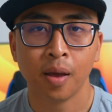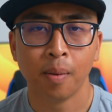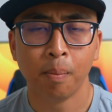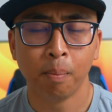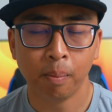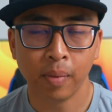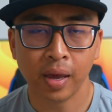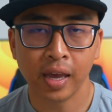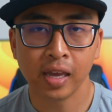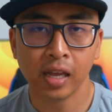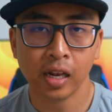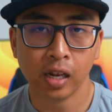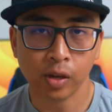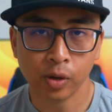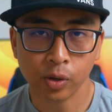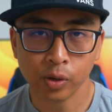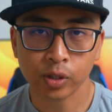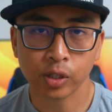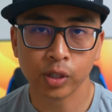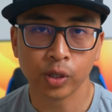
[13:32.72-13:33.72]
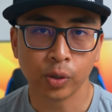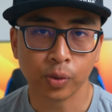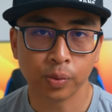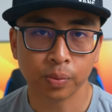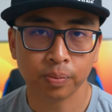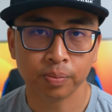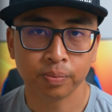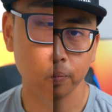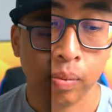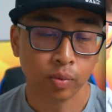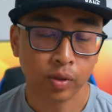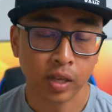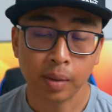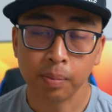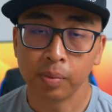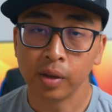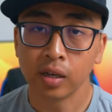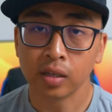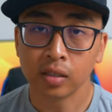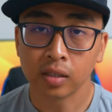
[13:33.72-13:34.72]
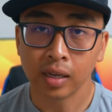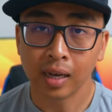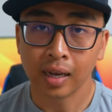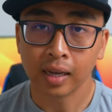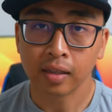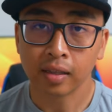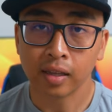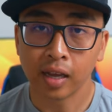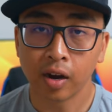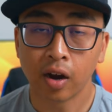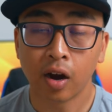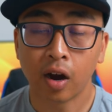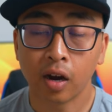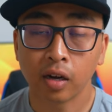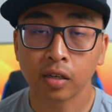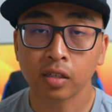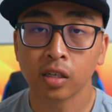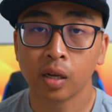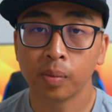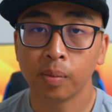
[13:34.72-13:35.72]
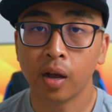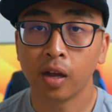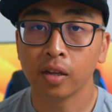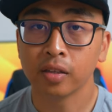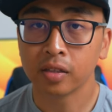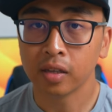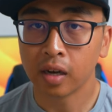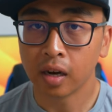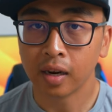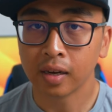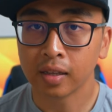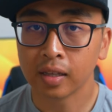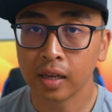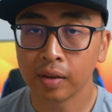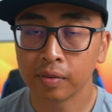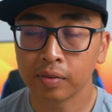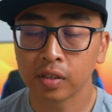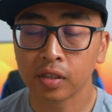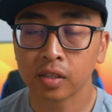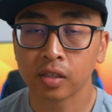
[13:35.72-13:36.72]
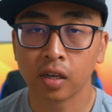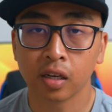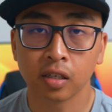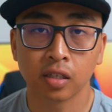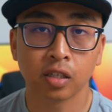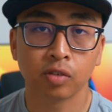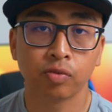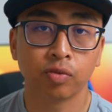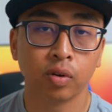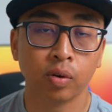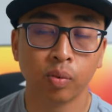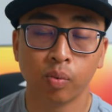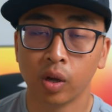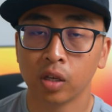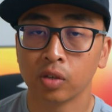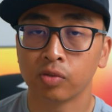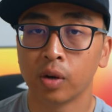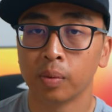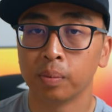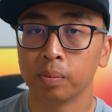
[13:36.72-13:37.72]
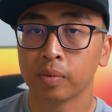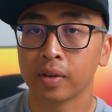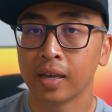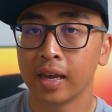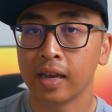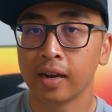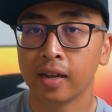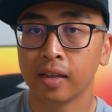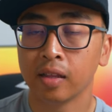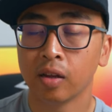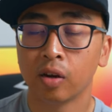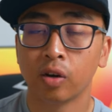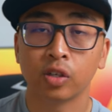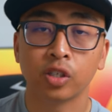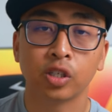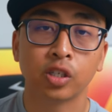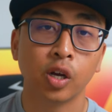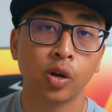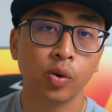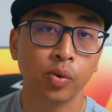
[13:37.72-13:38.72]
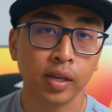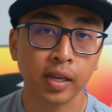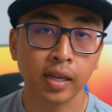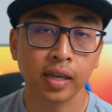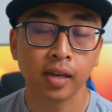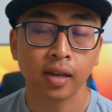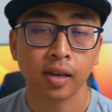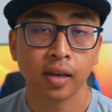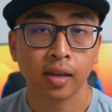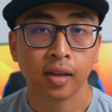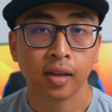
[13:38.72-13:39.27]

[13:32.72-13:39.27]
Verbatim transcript: may lose you. With that being said, there are some alternatives, such as for ones from Canon or Sony,